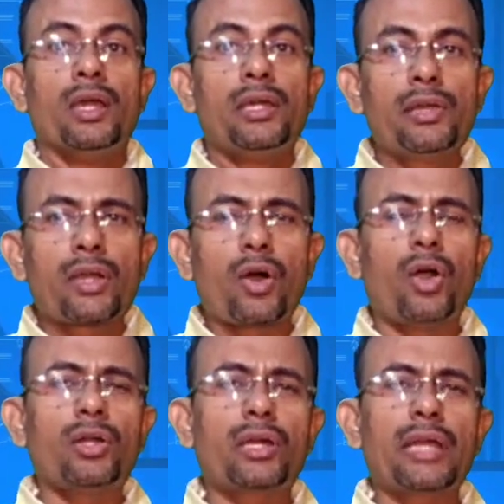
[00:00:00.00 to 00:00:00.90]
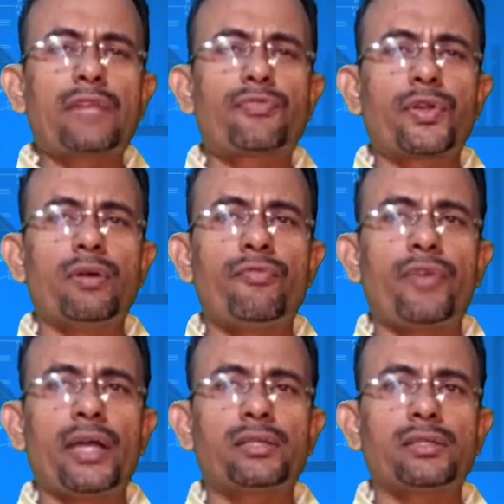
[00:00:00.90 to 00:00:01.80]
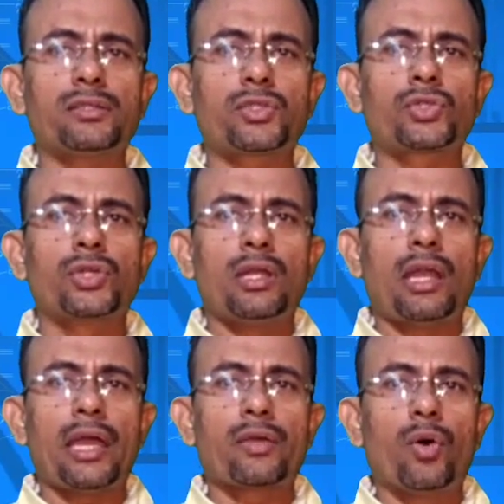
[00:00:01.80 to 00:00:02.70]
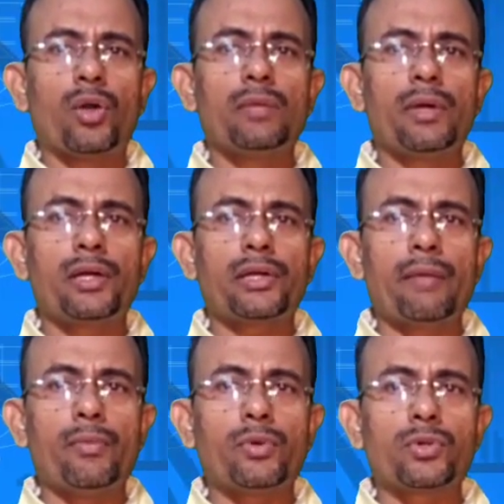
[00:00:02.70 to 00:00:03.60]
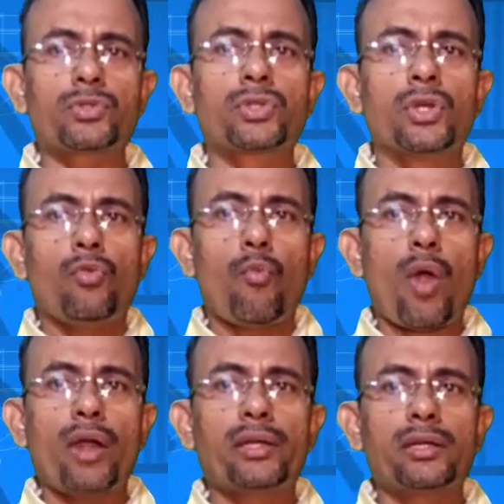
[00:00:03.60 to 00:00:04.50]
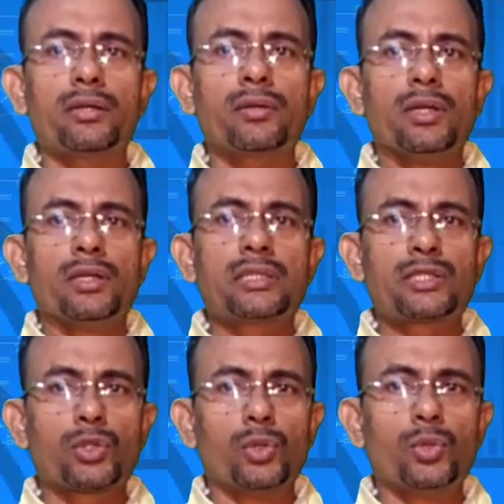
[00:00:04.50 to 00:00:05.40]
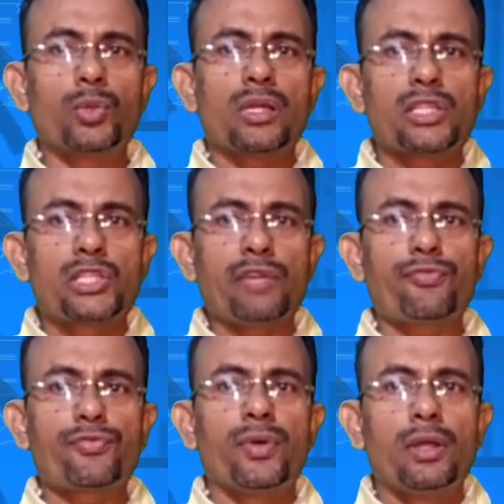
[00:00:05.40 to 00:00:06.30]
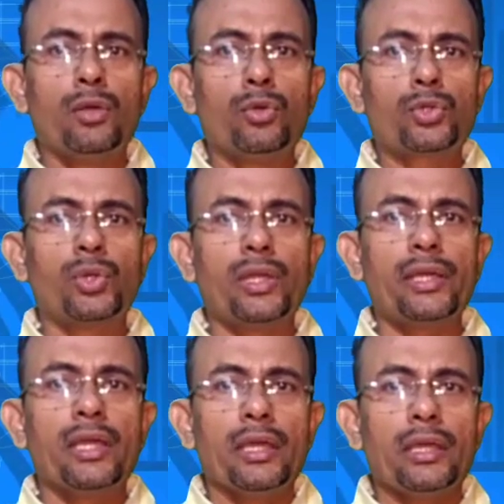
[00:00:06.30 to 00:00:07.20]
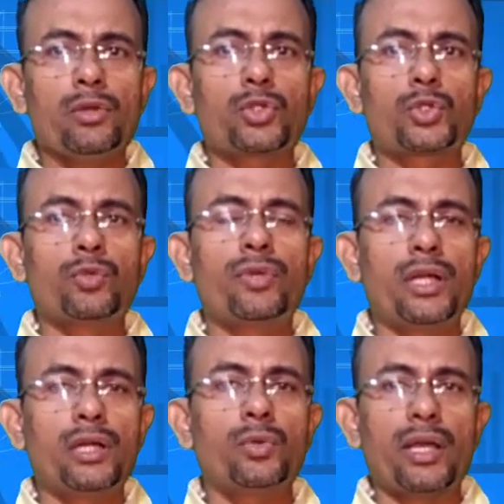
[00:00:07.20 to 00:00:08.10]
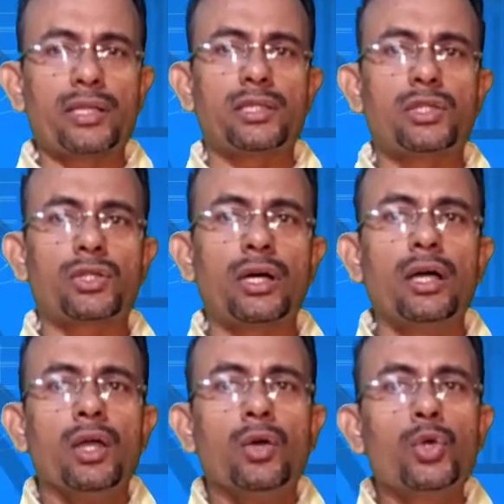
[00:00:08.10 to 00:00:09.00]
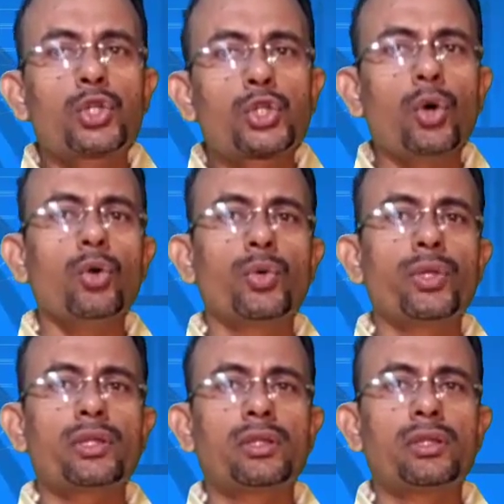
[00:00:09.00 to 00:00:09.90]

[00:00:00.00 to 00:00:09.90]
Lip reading: He recalled great freedom fighters like Oliver Tambo, Walter Sisulu, Chief Luthuli, Yusuf Dadoo, etc., who showed with